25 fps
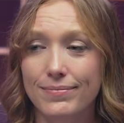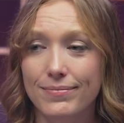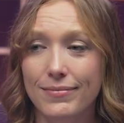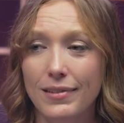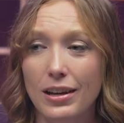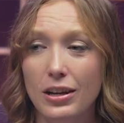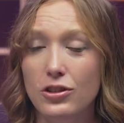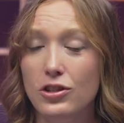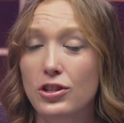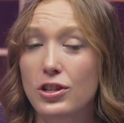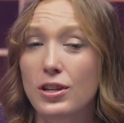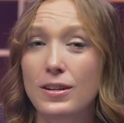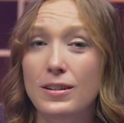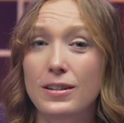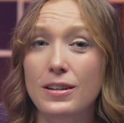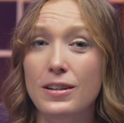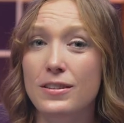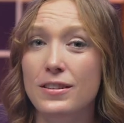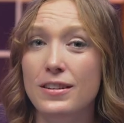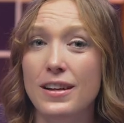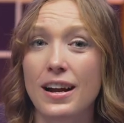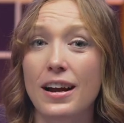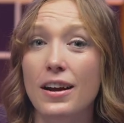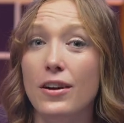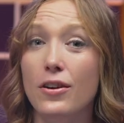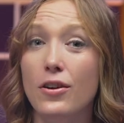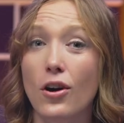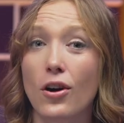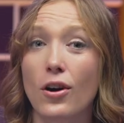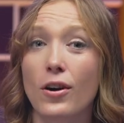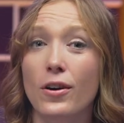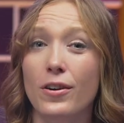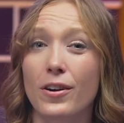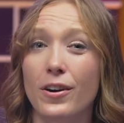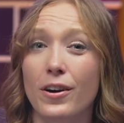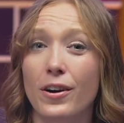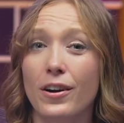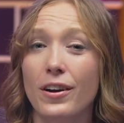she does not
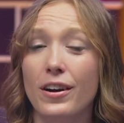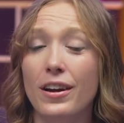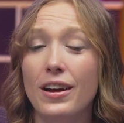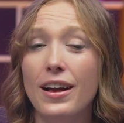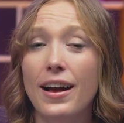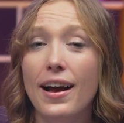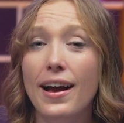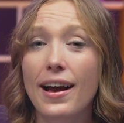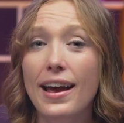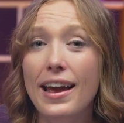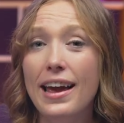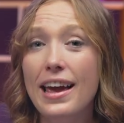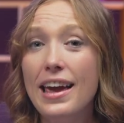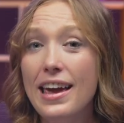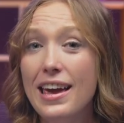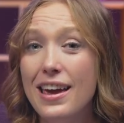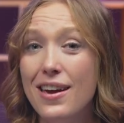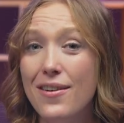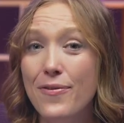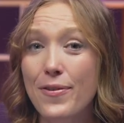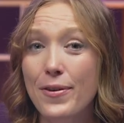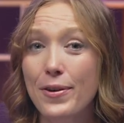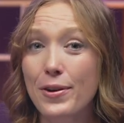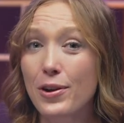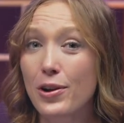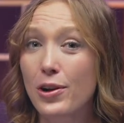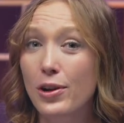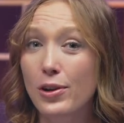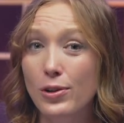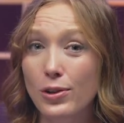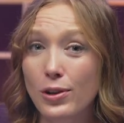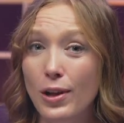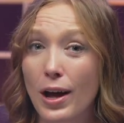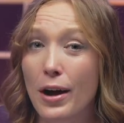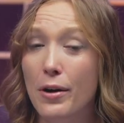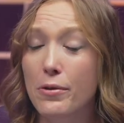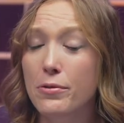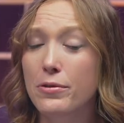garner even
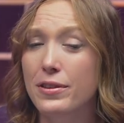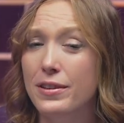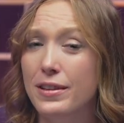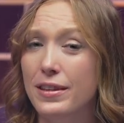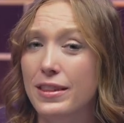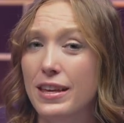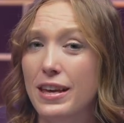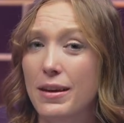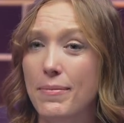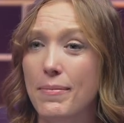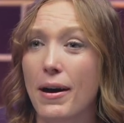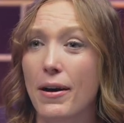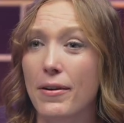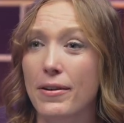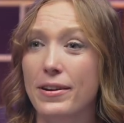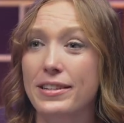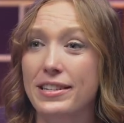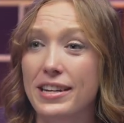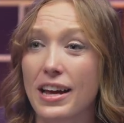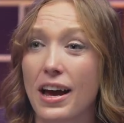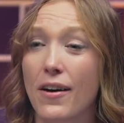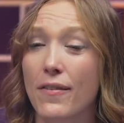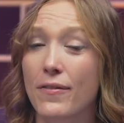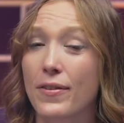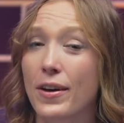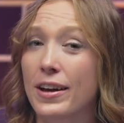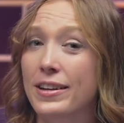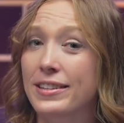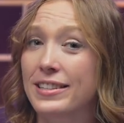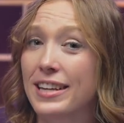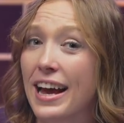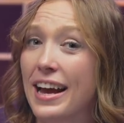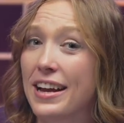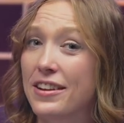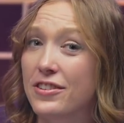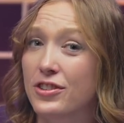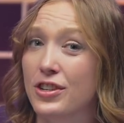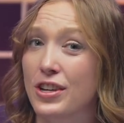close to the amount of
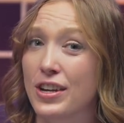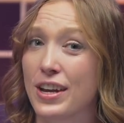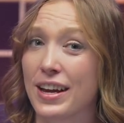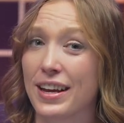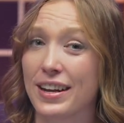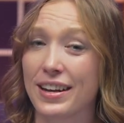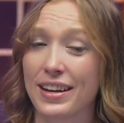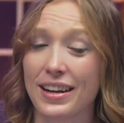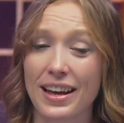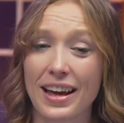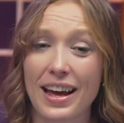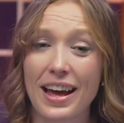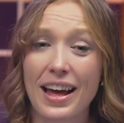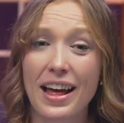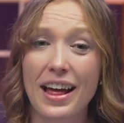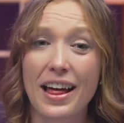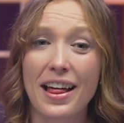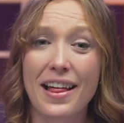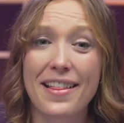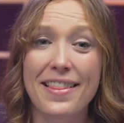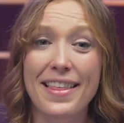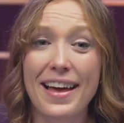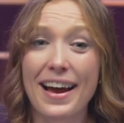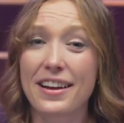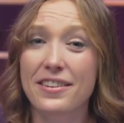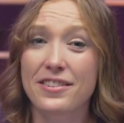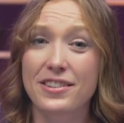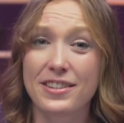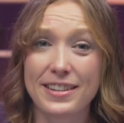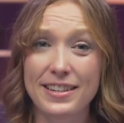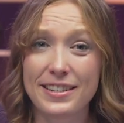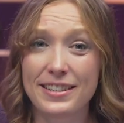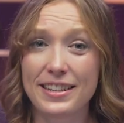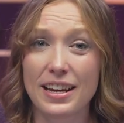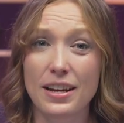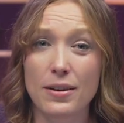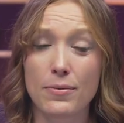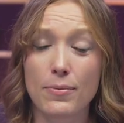attention that she
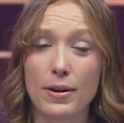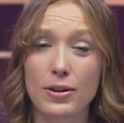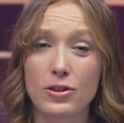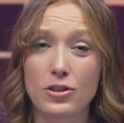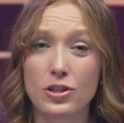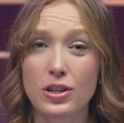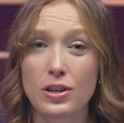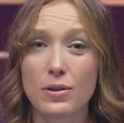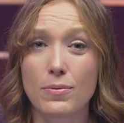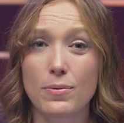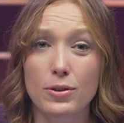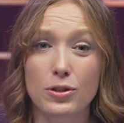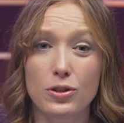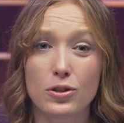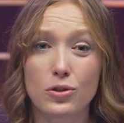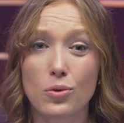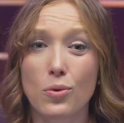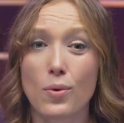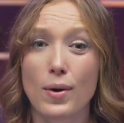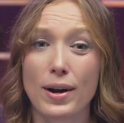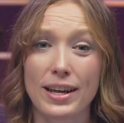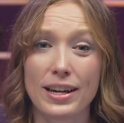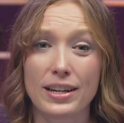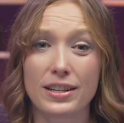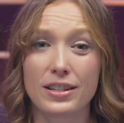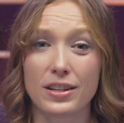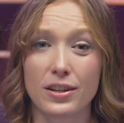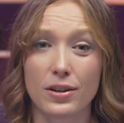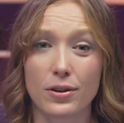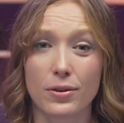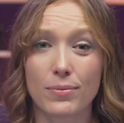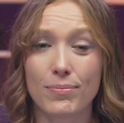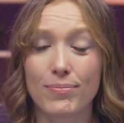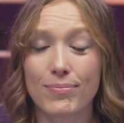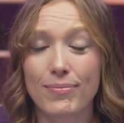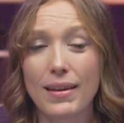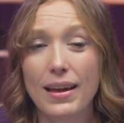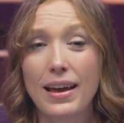did when she was 22.
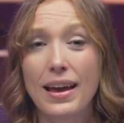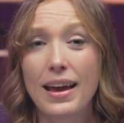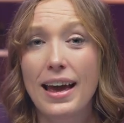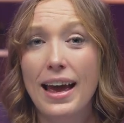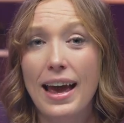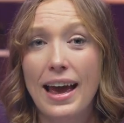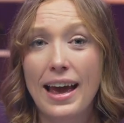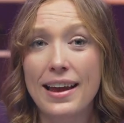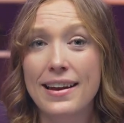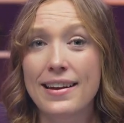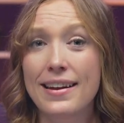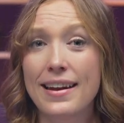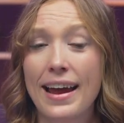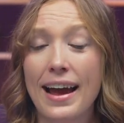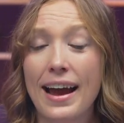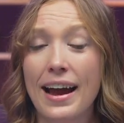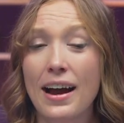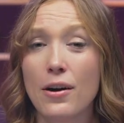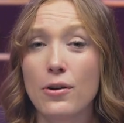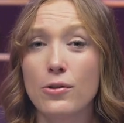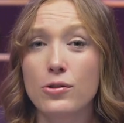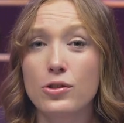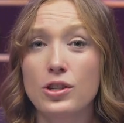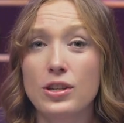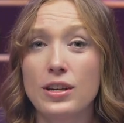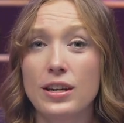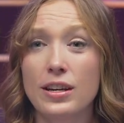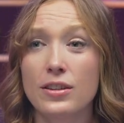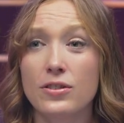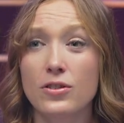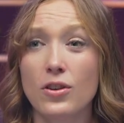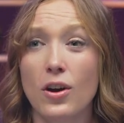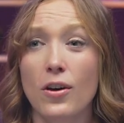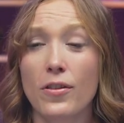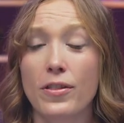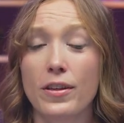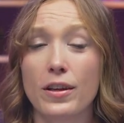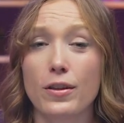And now she has
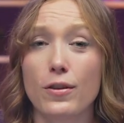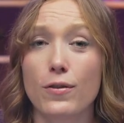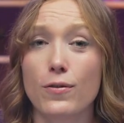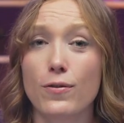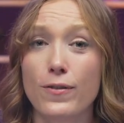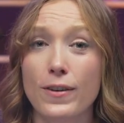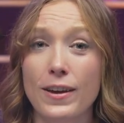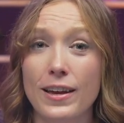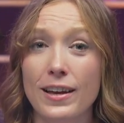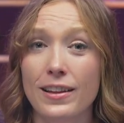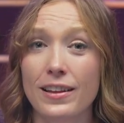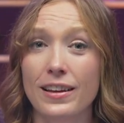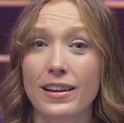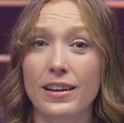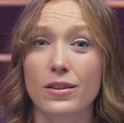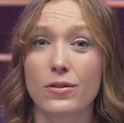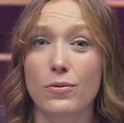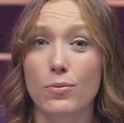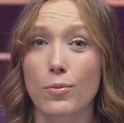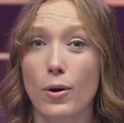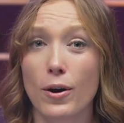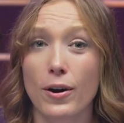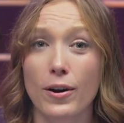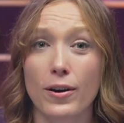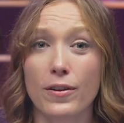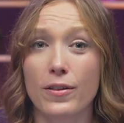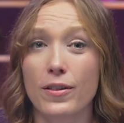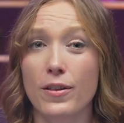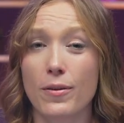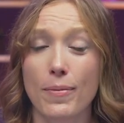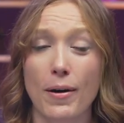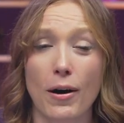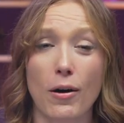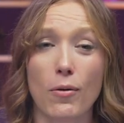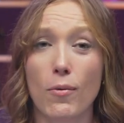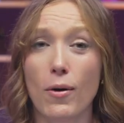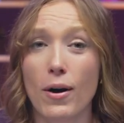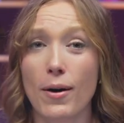all these feelings words
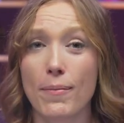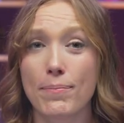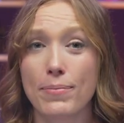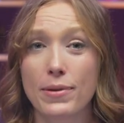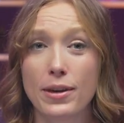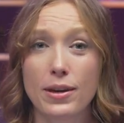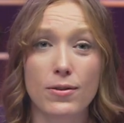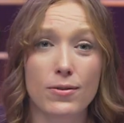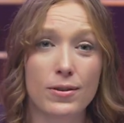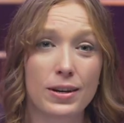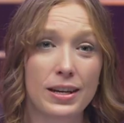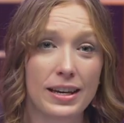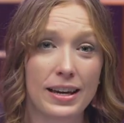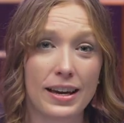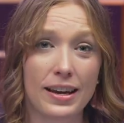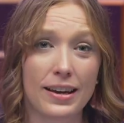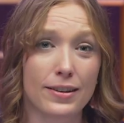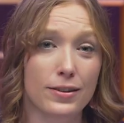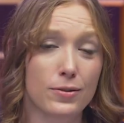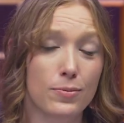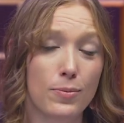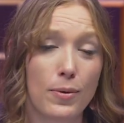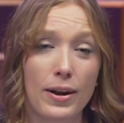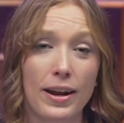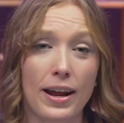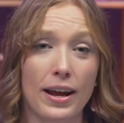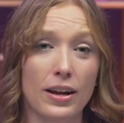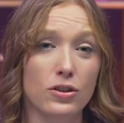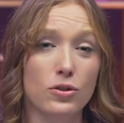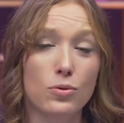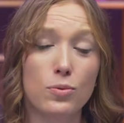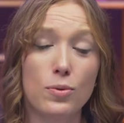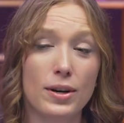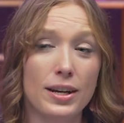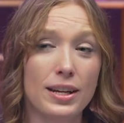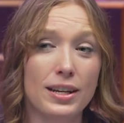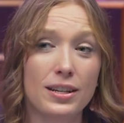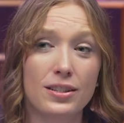about what beauty is, when at
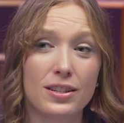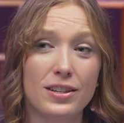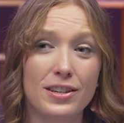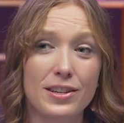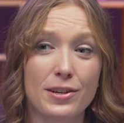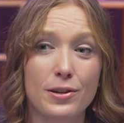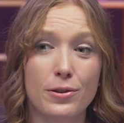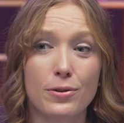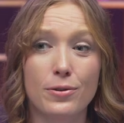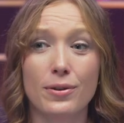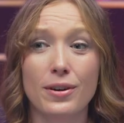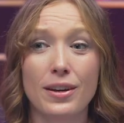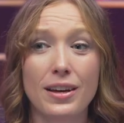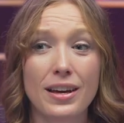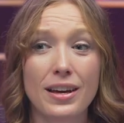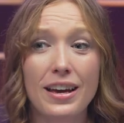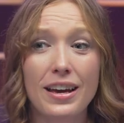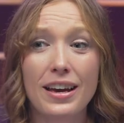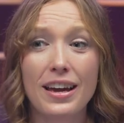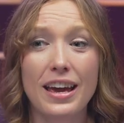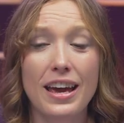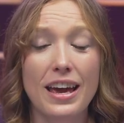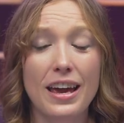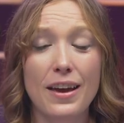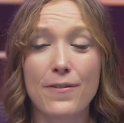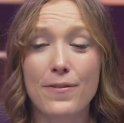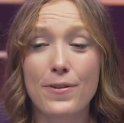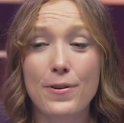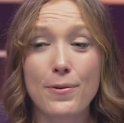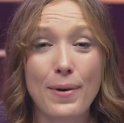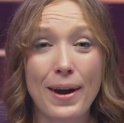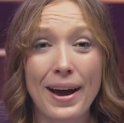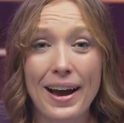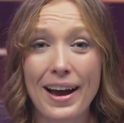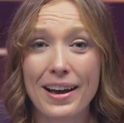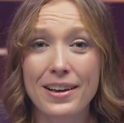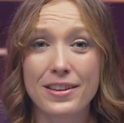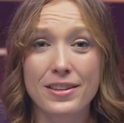22, if you
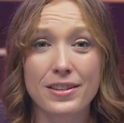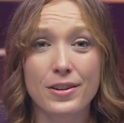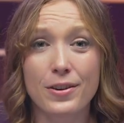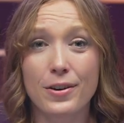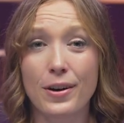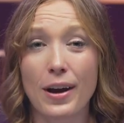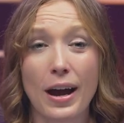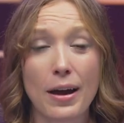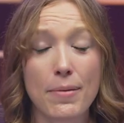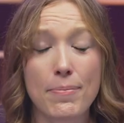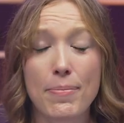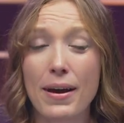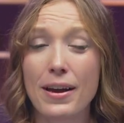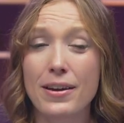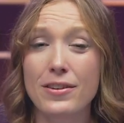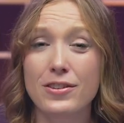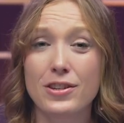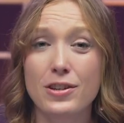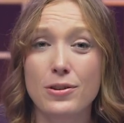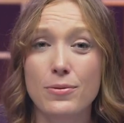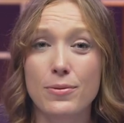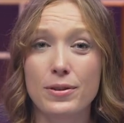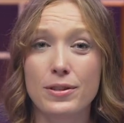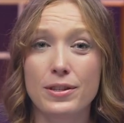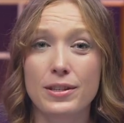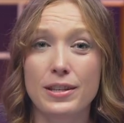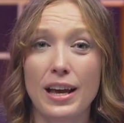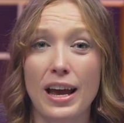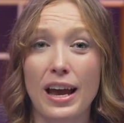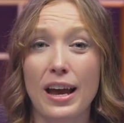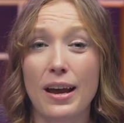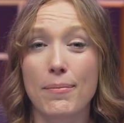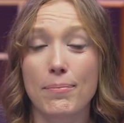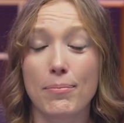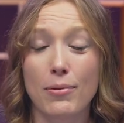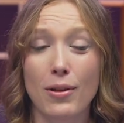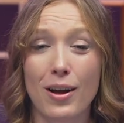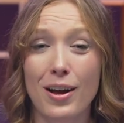asked her, I bet she would
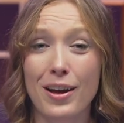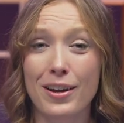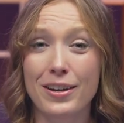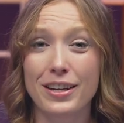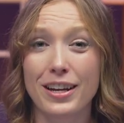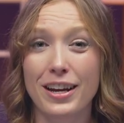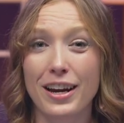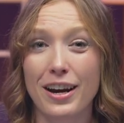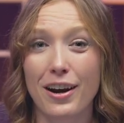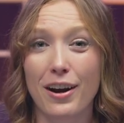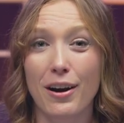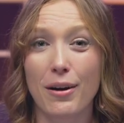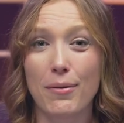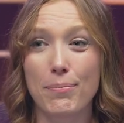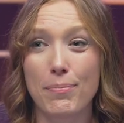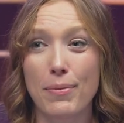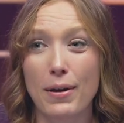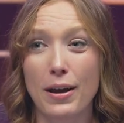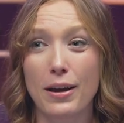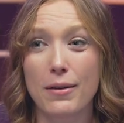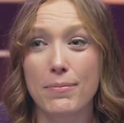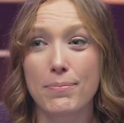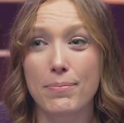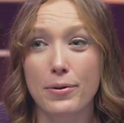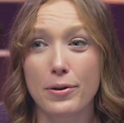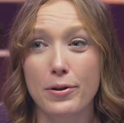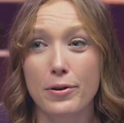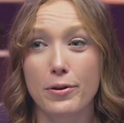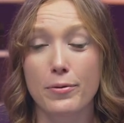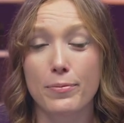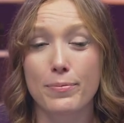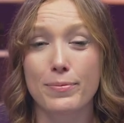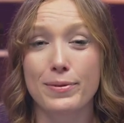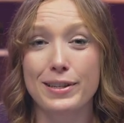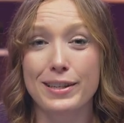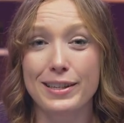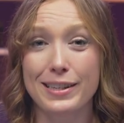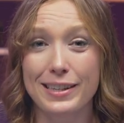say blonde hair, big
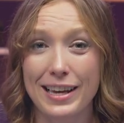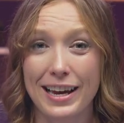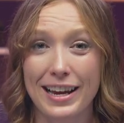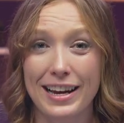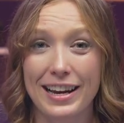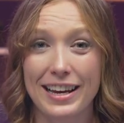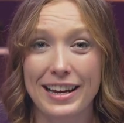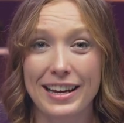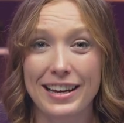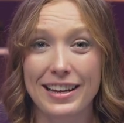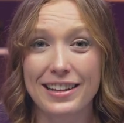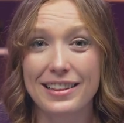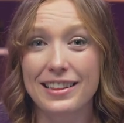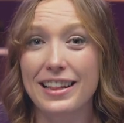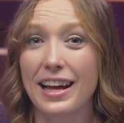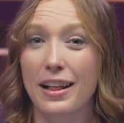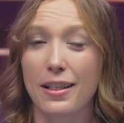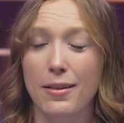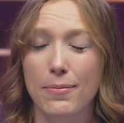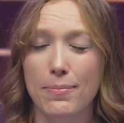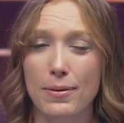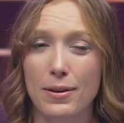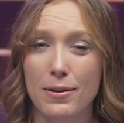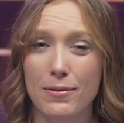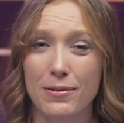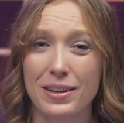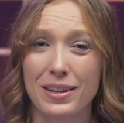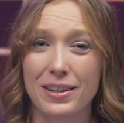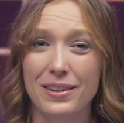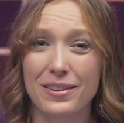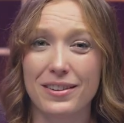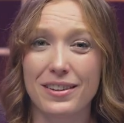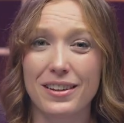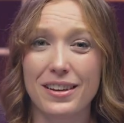boobs, skinny. That's beauty.